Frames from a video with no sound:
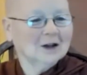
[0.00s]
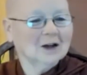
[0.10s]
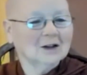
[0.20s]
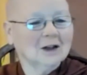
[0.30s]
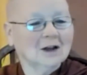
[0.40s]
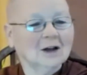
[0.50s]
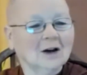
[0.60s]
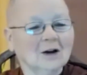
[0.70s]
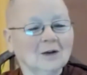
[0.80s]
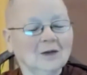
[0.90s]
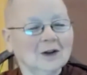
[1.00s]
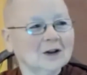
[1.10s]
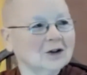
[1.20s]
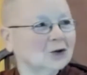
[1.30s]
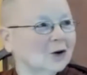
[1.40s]
Seka
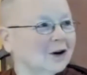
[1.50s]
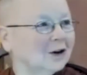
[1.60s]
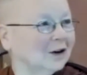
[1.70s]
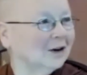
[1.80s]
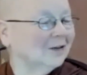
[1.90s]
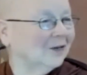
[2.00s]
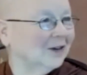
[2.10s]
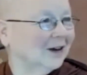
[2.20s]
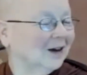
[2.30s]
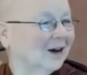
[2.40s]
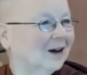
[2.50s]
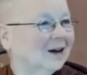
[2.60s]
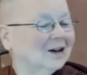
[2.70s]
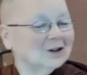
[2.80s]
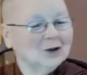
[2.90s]
is a trainee.
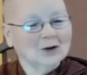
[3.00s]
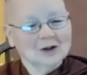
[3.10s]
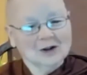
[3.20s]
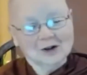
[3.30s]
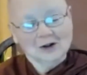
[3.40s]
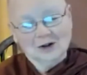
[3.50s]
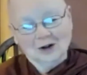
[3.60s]
So this is a